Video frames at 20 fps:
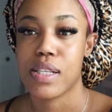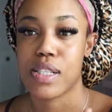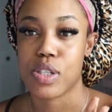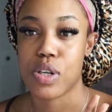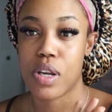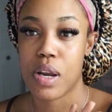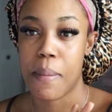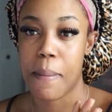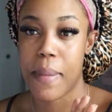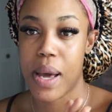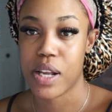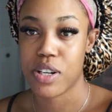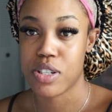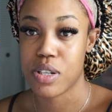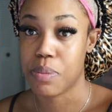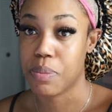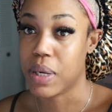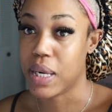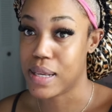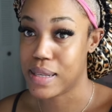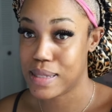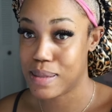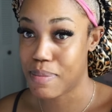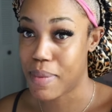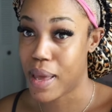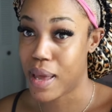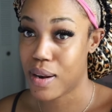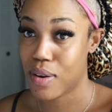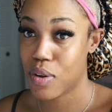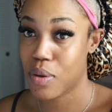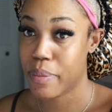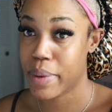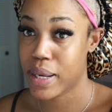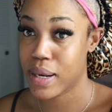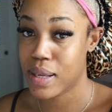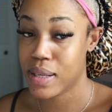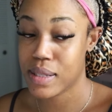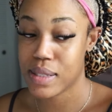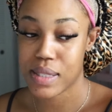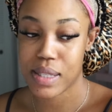that's going to match the placemat on my
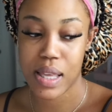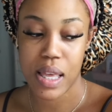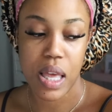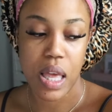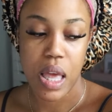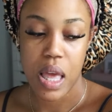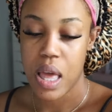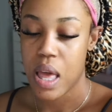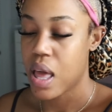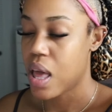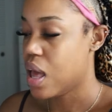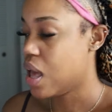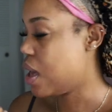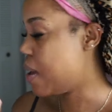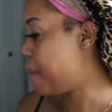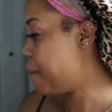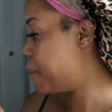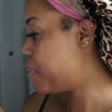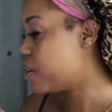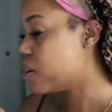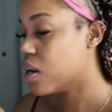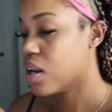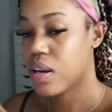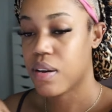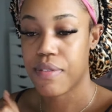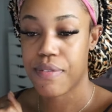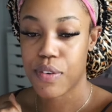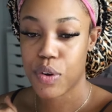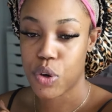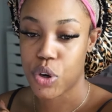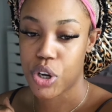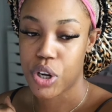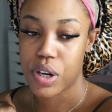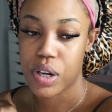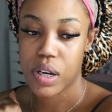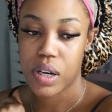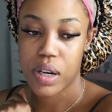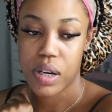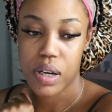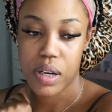desk and put it on the floor
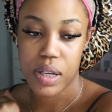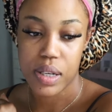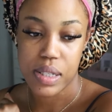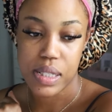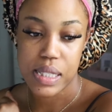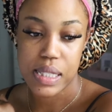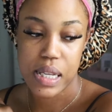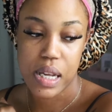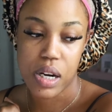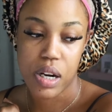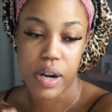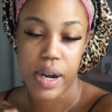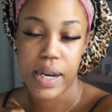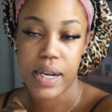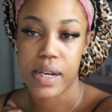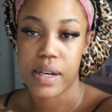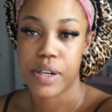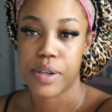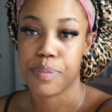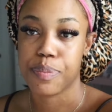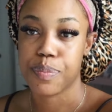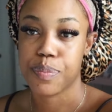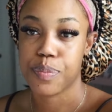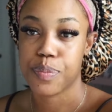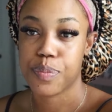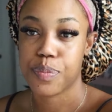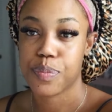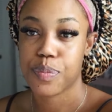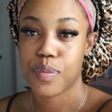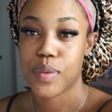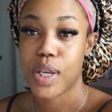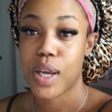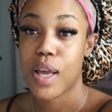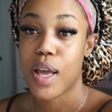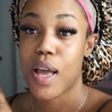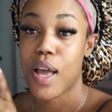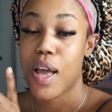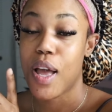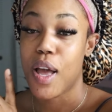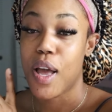in the center right there.
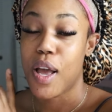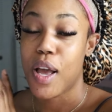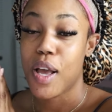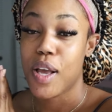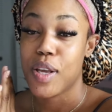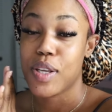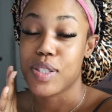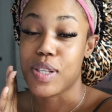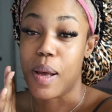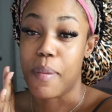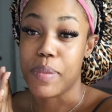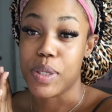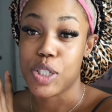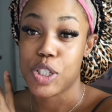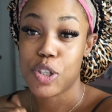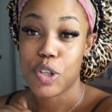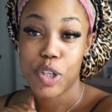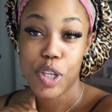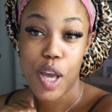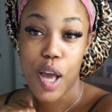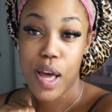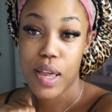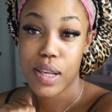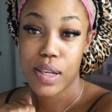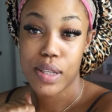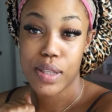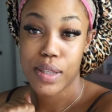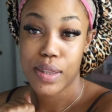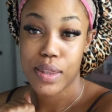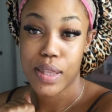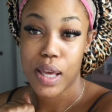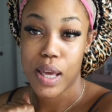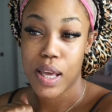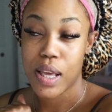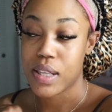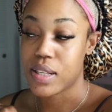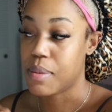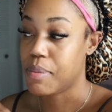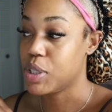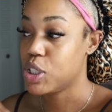So I'm going to show y'all the little
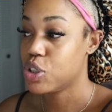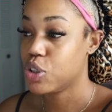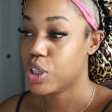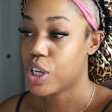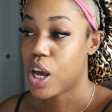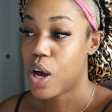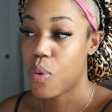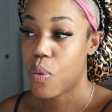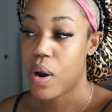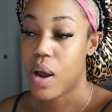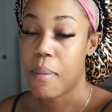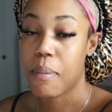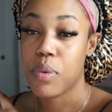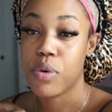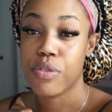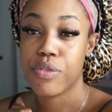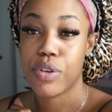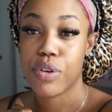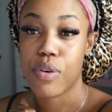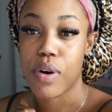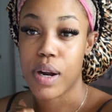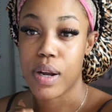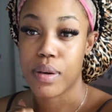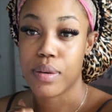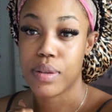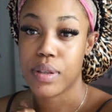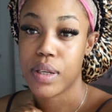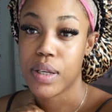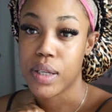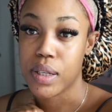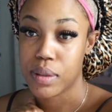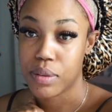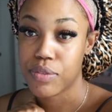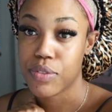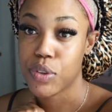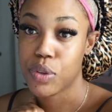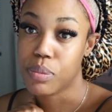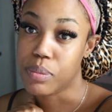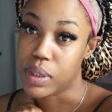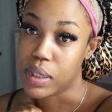things. I'm going to show y'all what I moved around in a
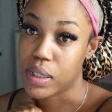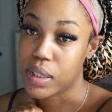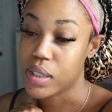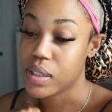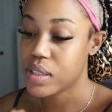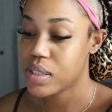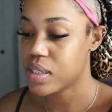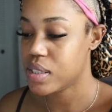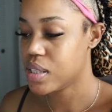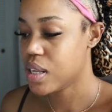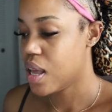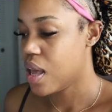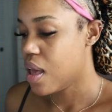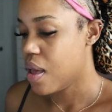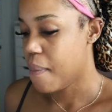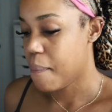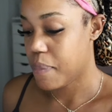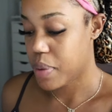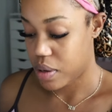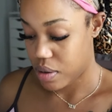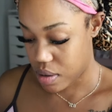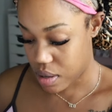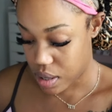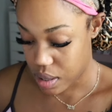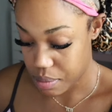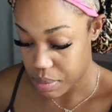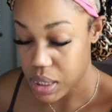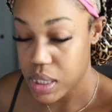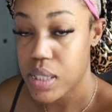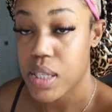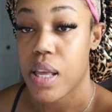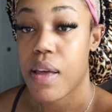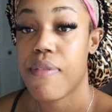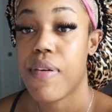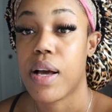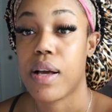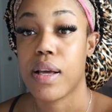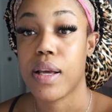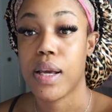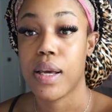few minutes. But let me see if
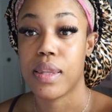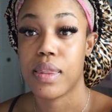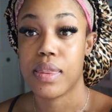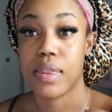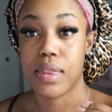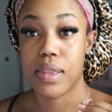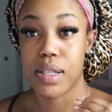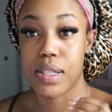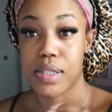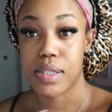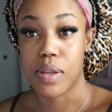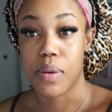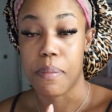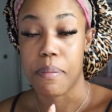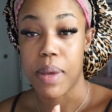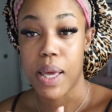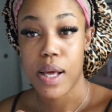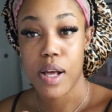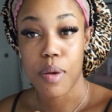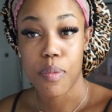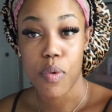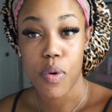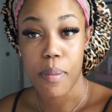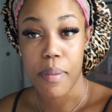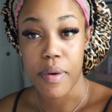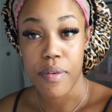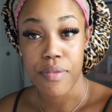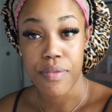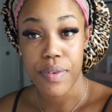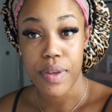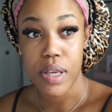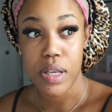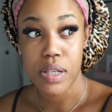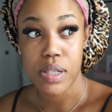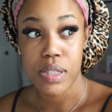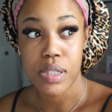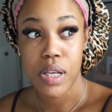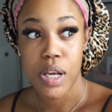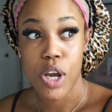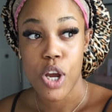I could get this little makeup on my
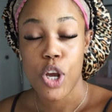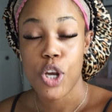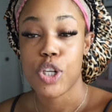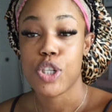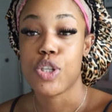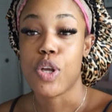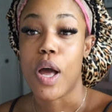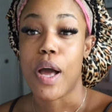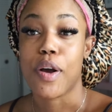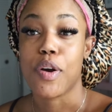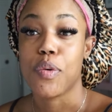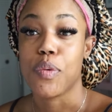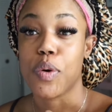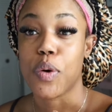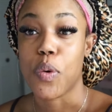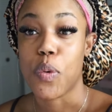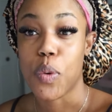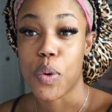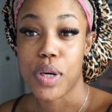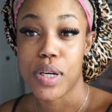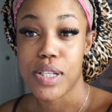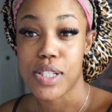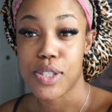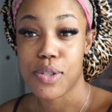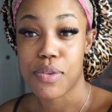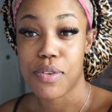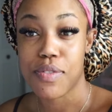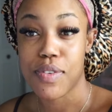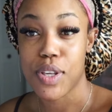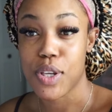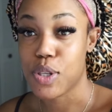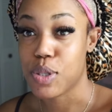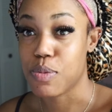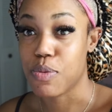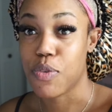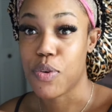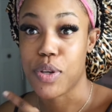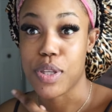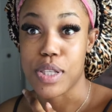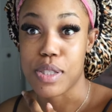face so I could record these three videos
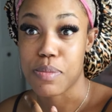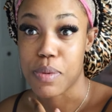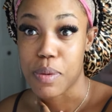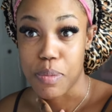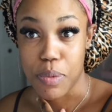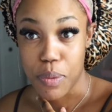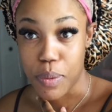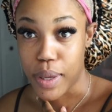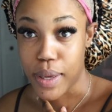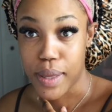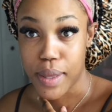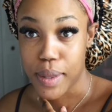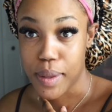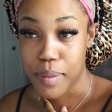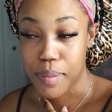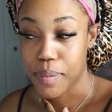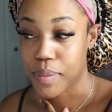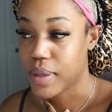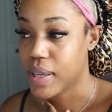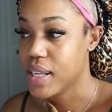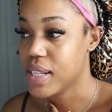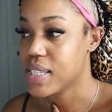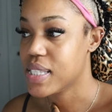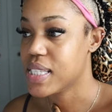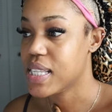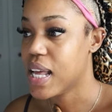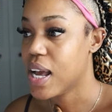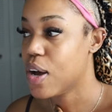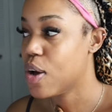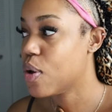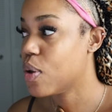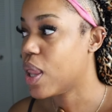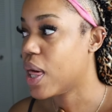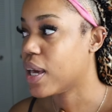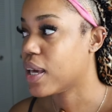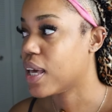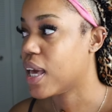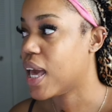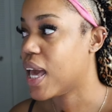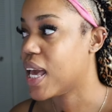before these people wake up. It's now
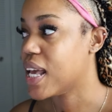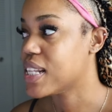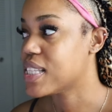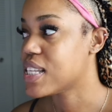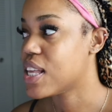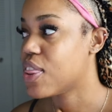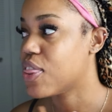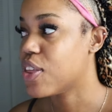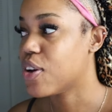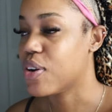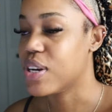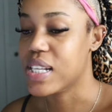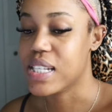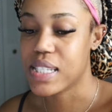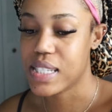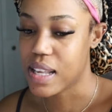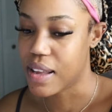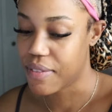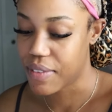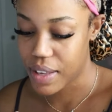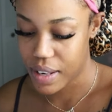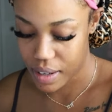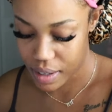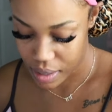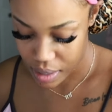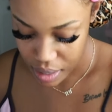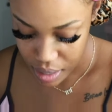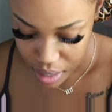like 8:37